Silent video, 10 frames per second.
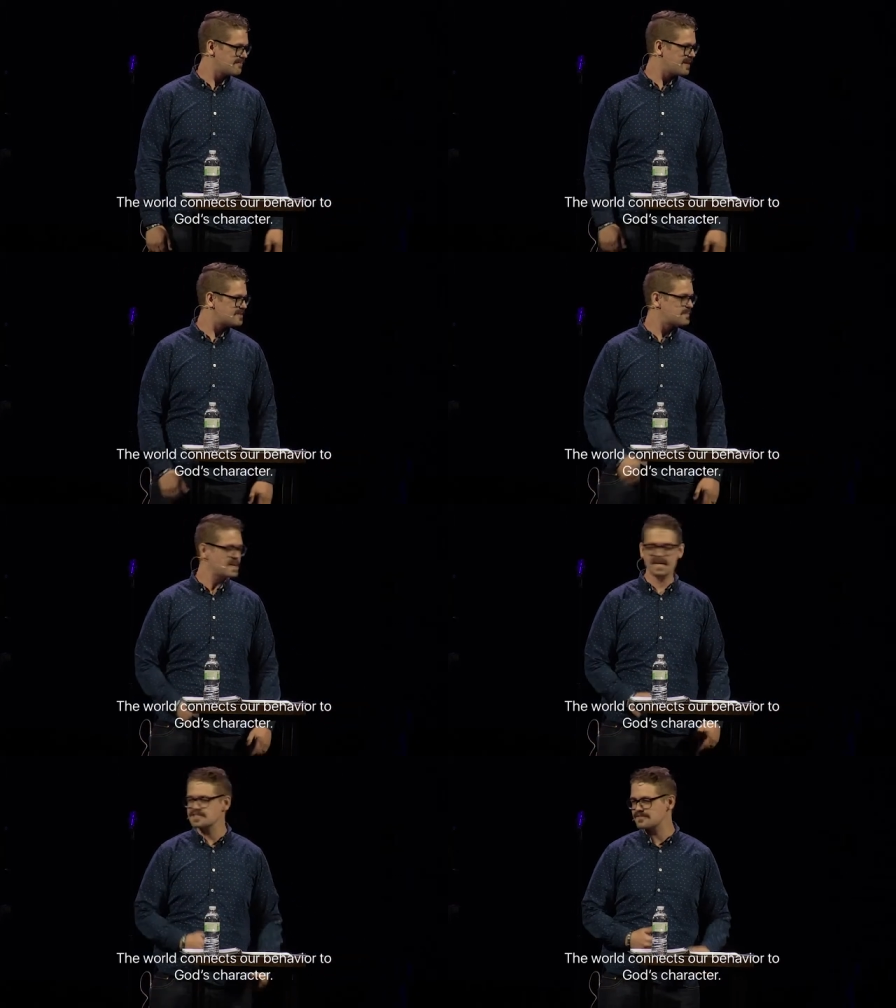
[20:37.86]
but it's
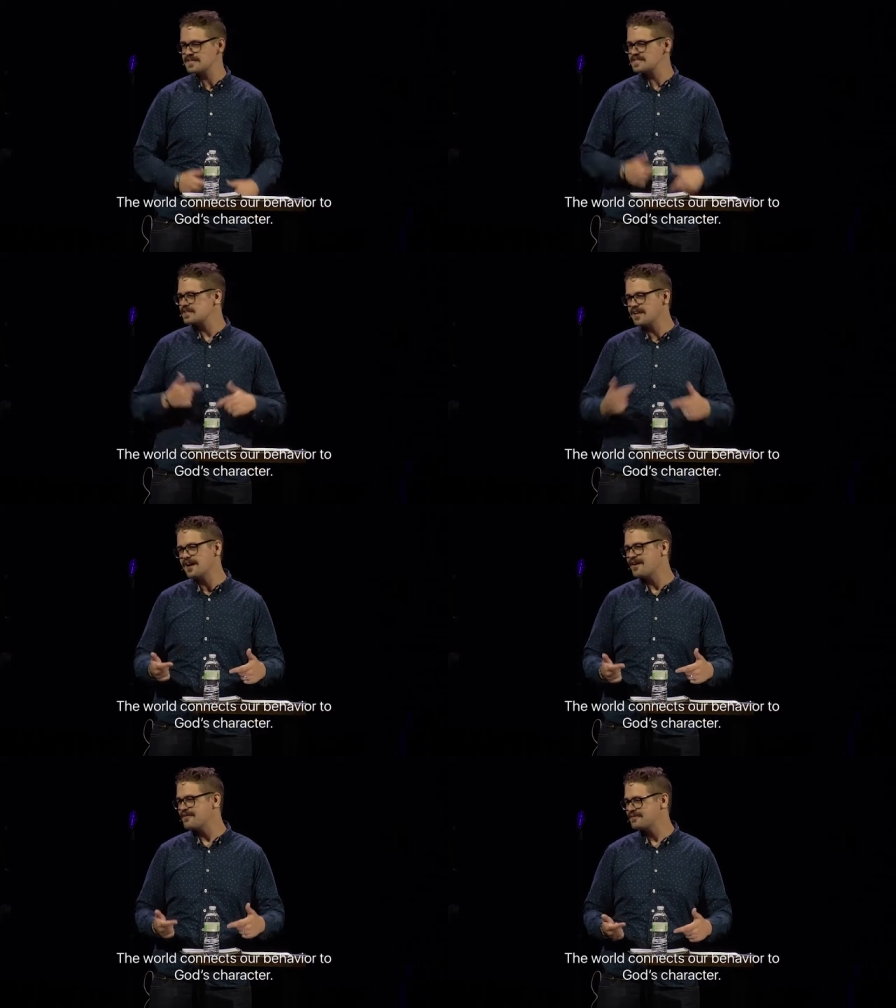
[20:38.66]
because of his
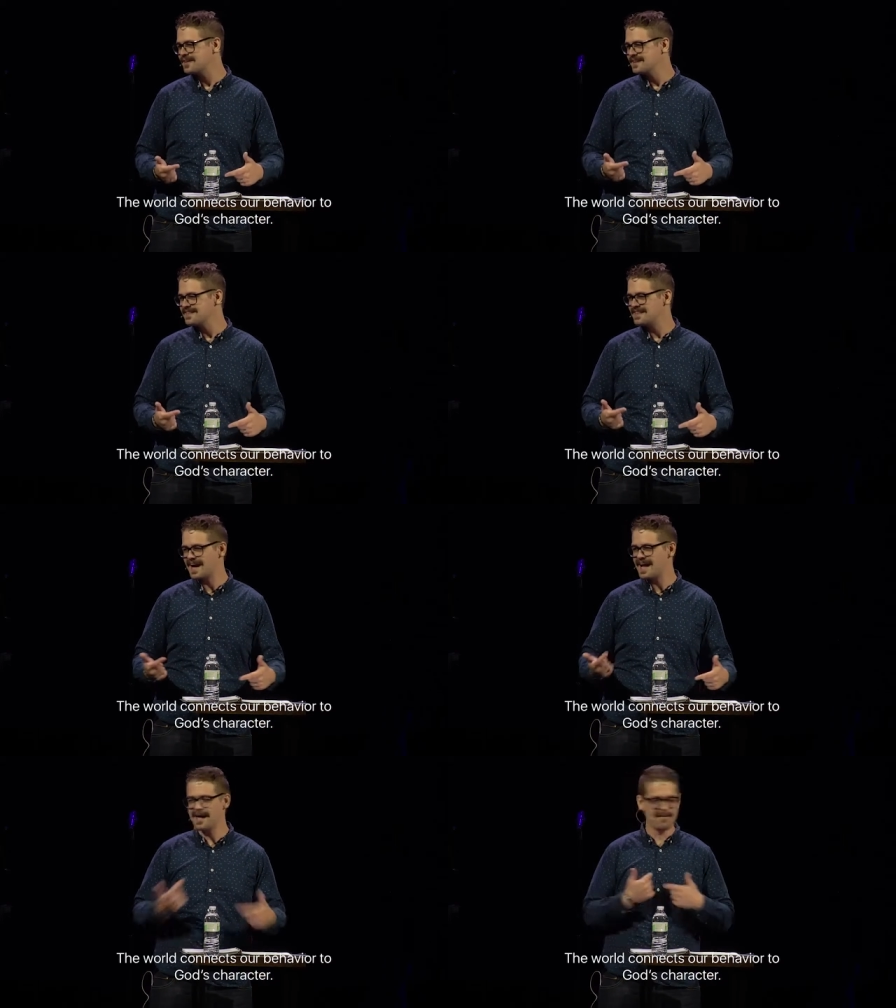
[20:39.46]
love that
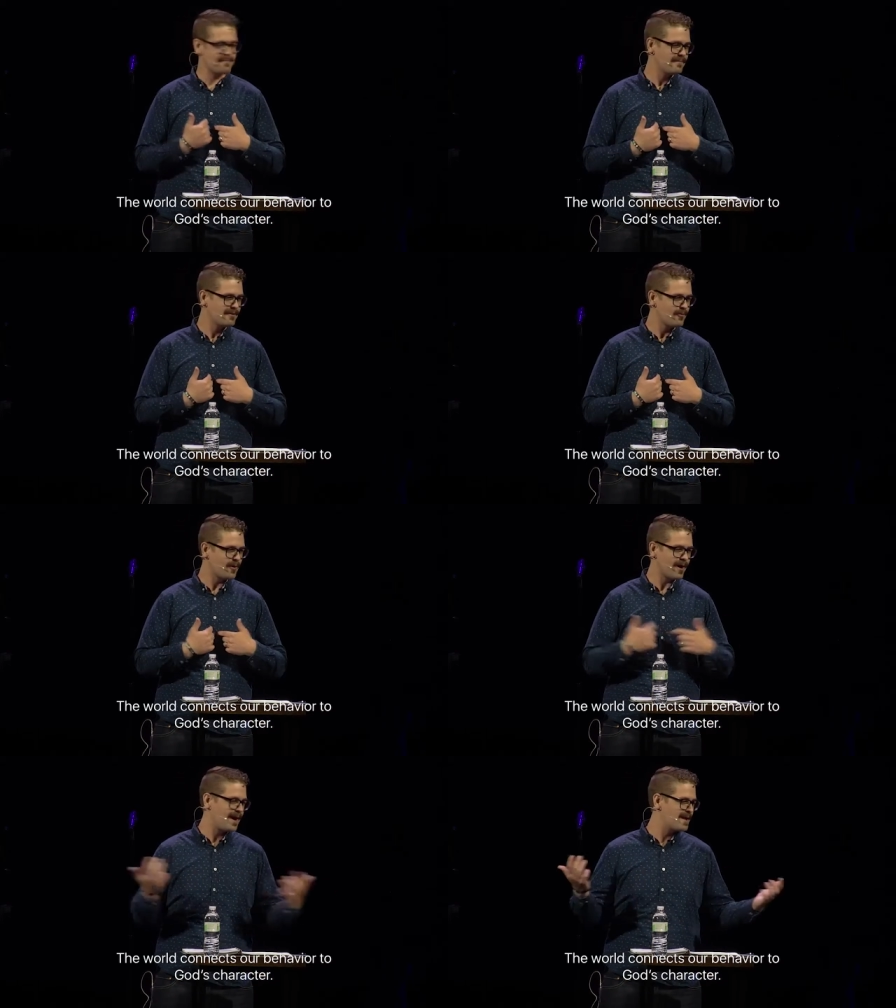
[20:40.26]
I am
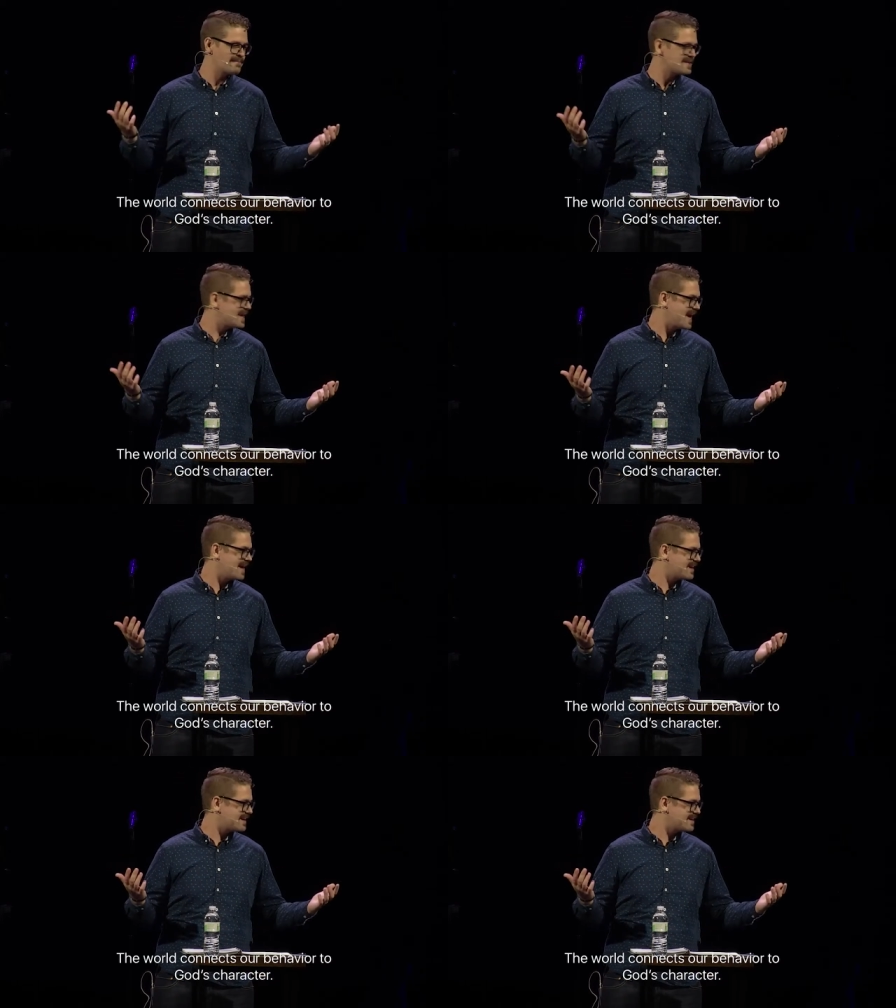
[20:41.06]
where I am
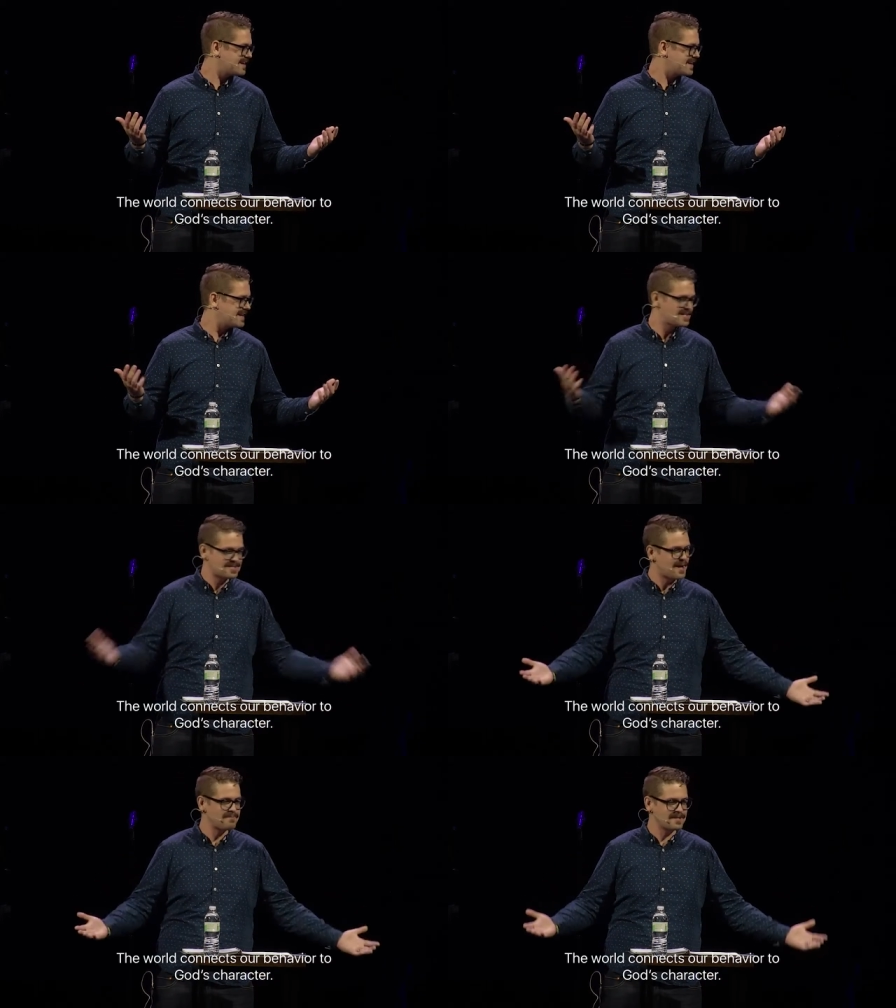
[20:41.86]
today, an
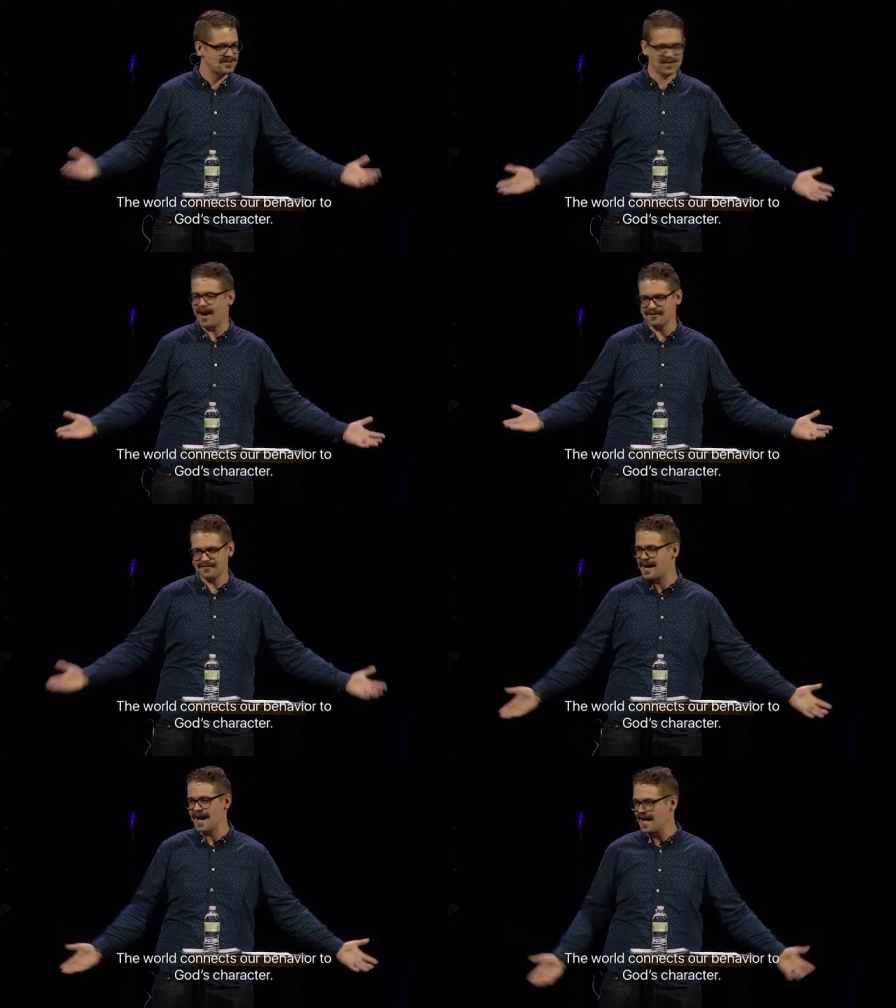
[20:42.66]
accepted child
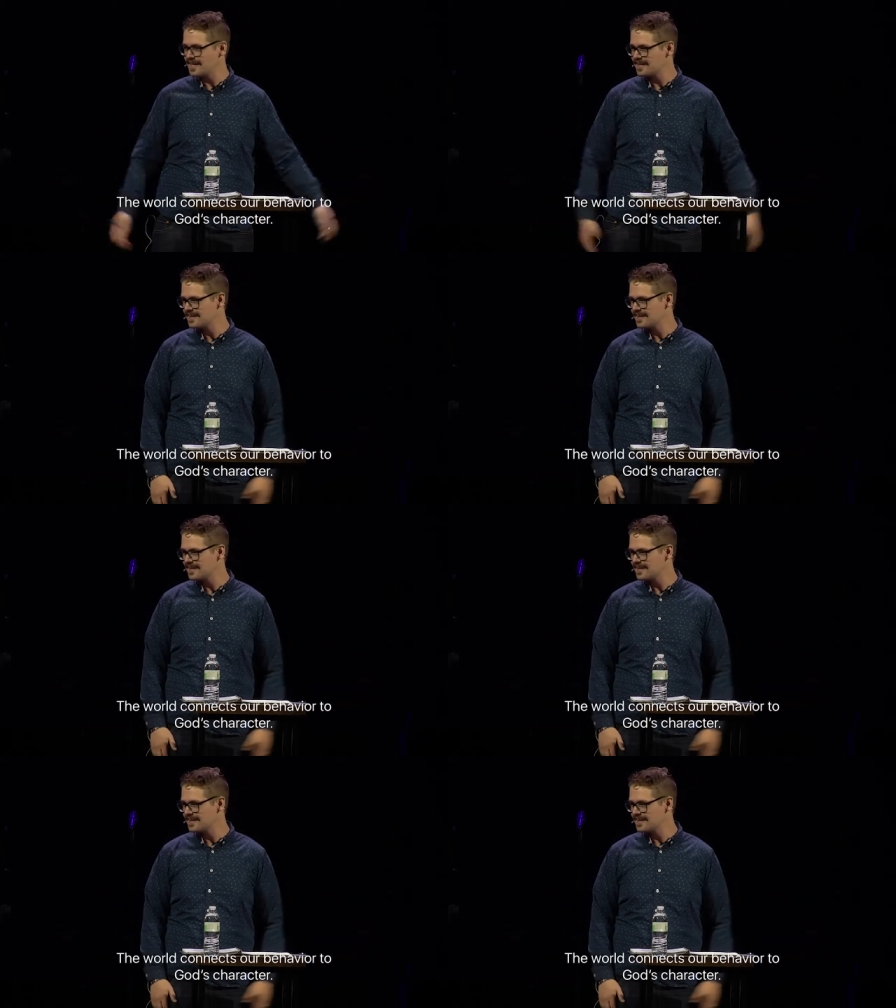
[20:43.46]
of God.